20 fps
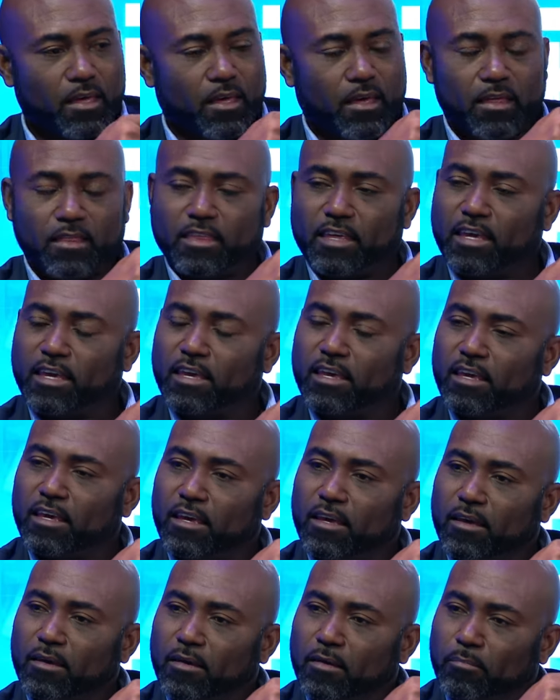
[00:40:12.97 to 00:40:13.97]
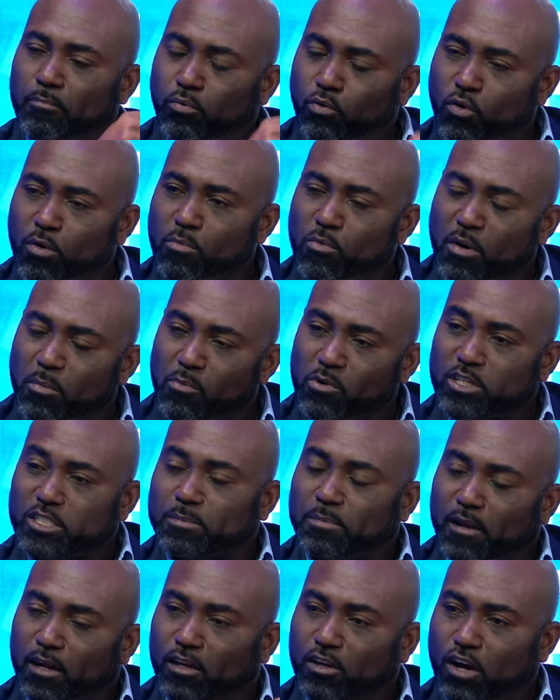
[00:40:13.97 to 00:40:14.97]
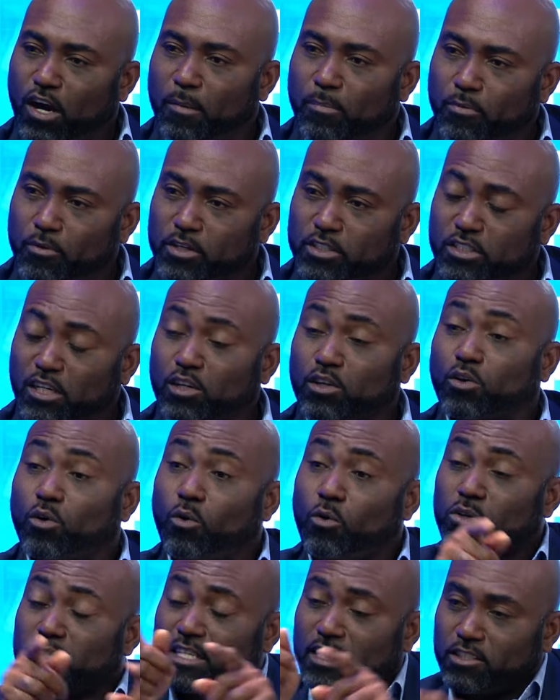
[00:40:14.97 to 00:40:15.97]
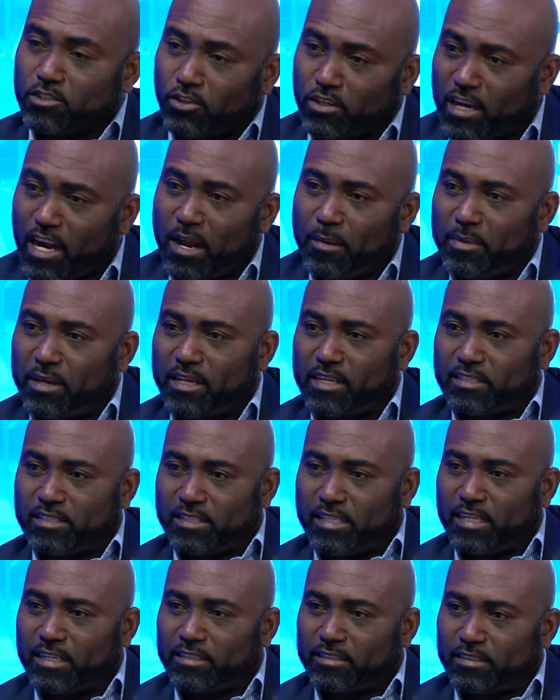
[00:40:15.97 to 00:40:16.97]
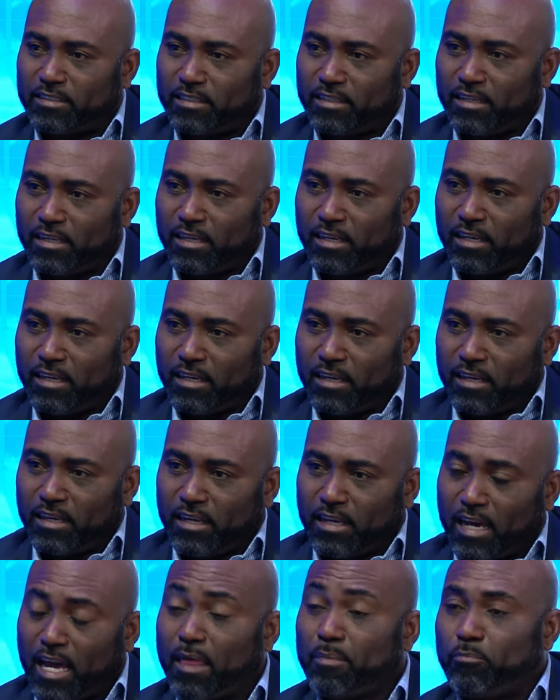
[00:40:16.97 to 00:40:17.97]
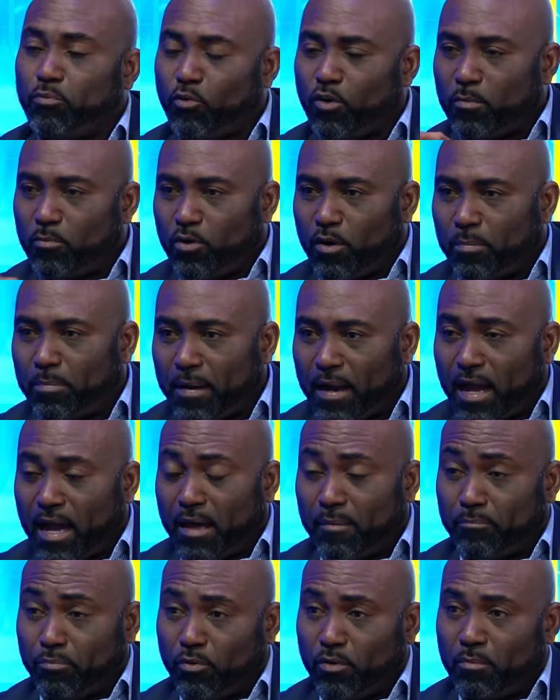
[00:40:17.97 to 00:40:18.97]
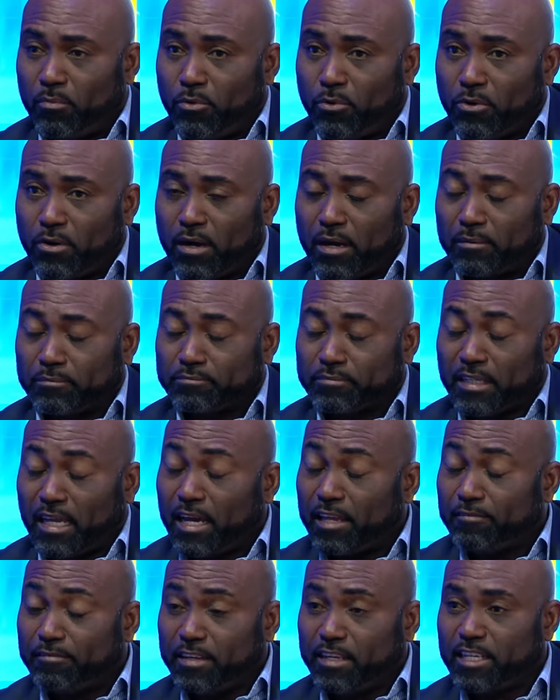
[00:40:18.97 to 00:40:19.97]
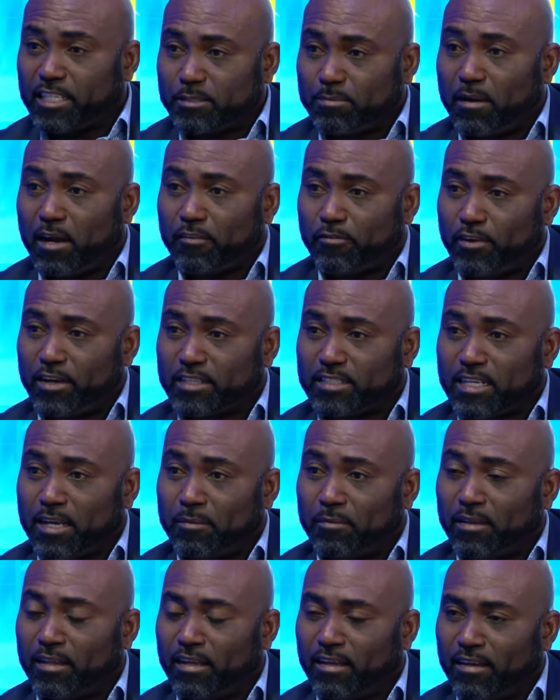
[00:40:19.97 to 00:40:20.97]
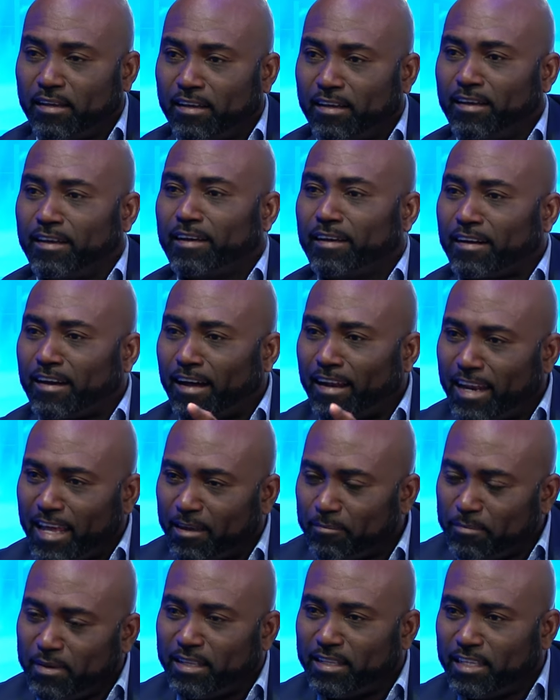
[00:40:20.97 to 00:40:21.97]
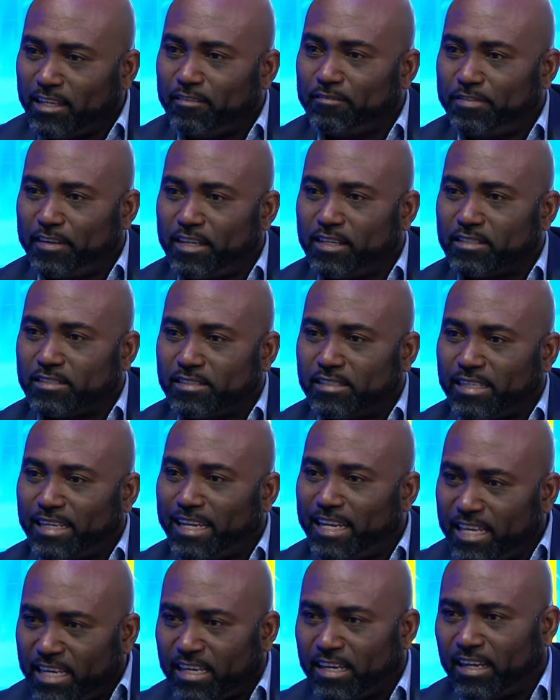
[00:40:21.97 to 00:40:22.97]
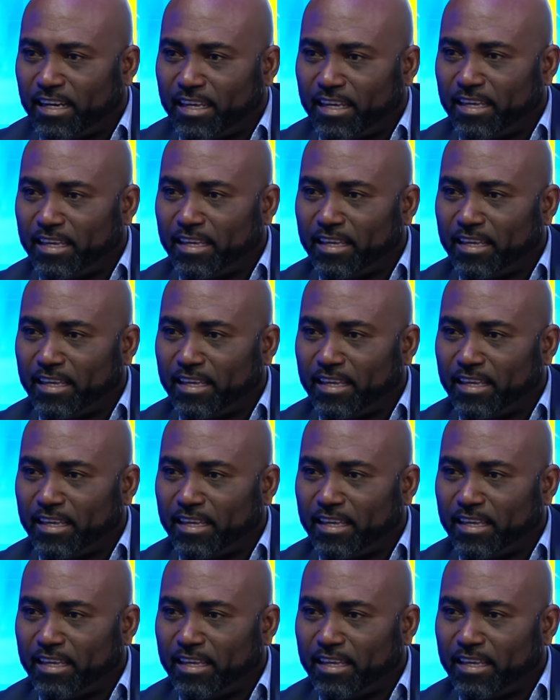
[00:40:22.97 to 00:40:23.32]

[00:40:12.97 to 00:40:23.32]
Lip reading: the Portmore Municipal Corporation goes into Caribbean Estate and Portmore and Phoenix Park, for example, collect building fees illegally.